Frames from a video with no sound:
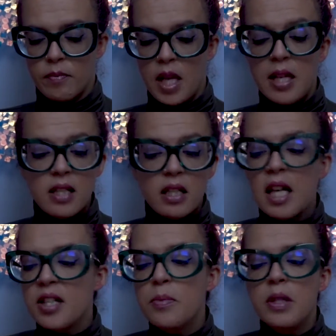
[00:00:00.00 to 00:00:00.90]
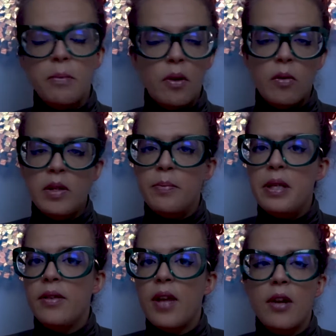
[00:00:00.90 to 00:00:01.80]
And it's attachment that probably
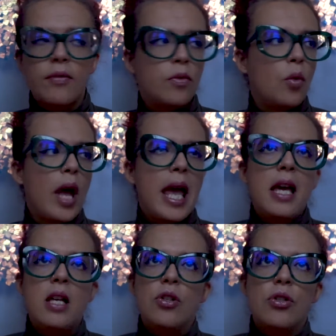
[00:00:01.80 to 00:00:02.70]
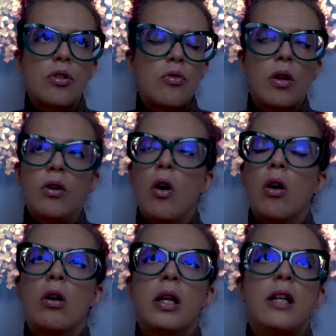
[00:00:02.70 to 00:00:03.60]
been there for ages. You're not
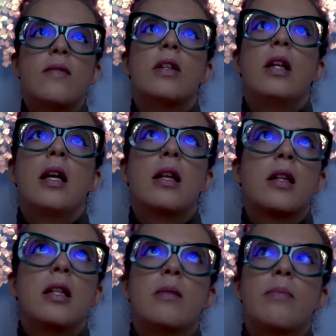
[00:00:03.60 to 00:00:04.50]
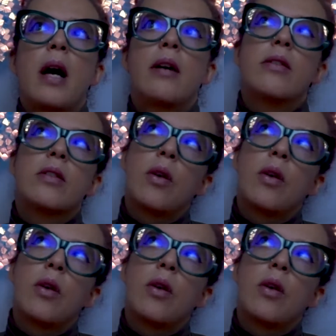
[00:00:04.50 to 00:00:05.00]
gonna even like think about it and say,